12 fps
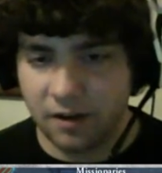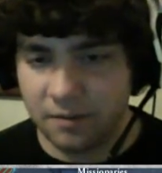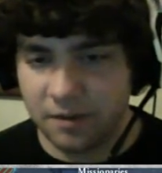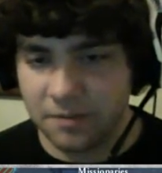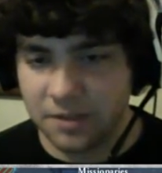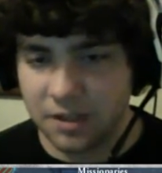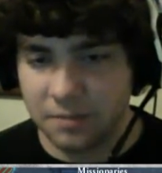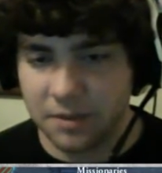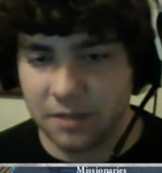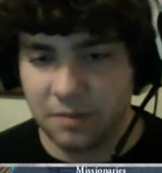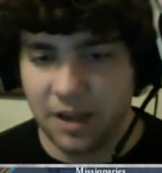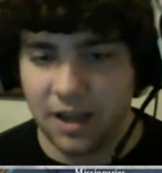I mean, I'm just gonna put
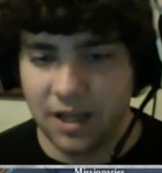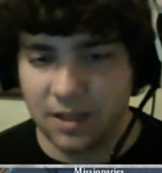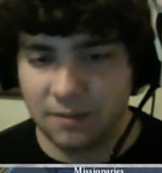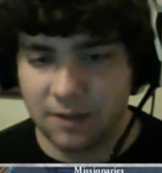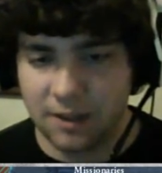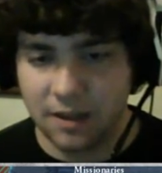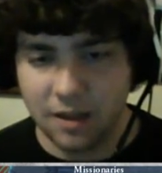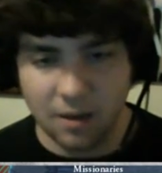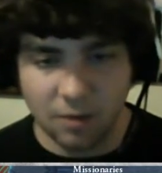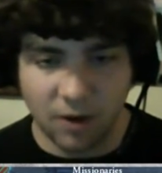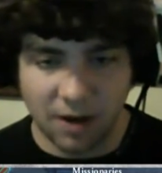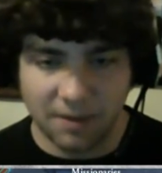it back. I mean,
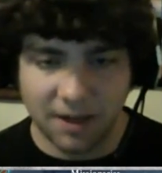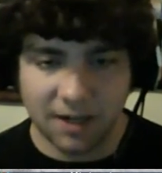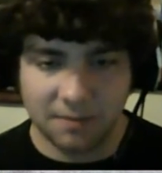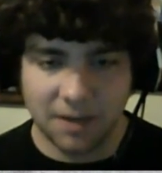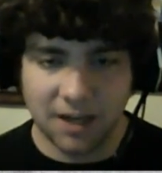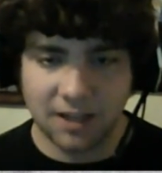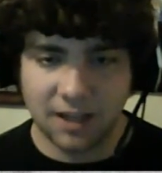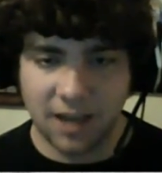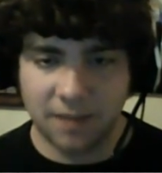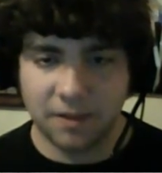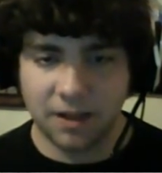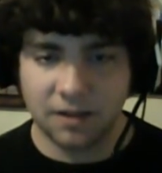why am I gonna make a
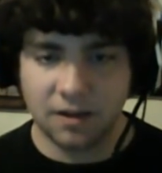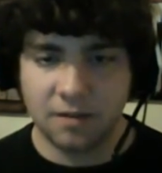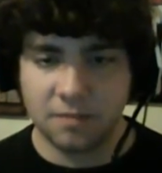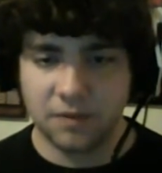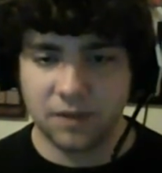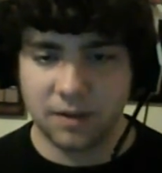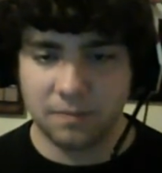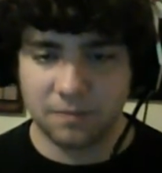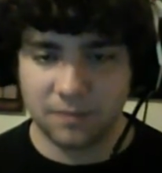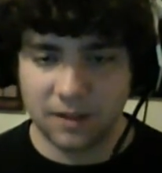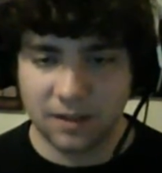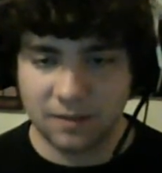game look dumb if I'm
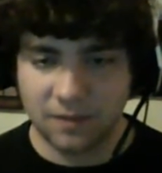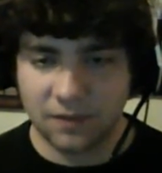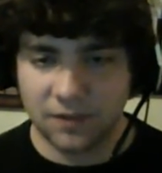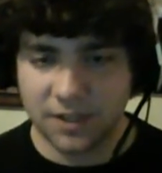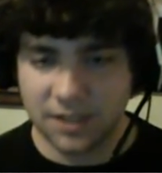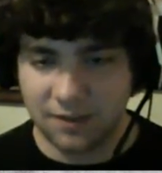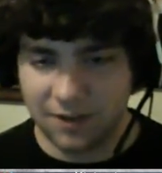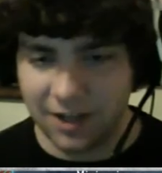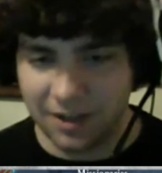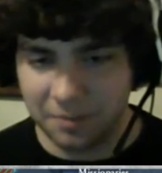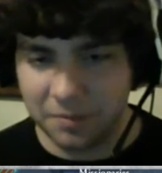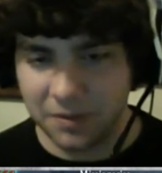if it doesn't even
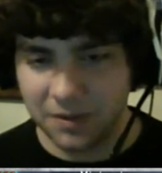help?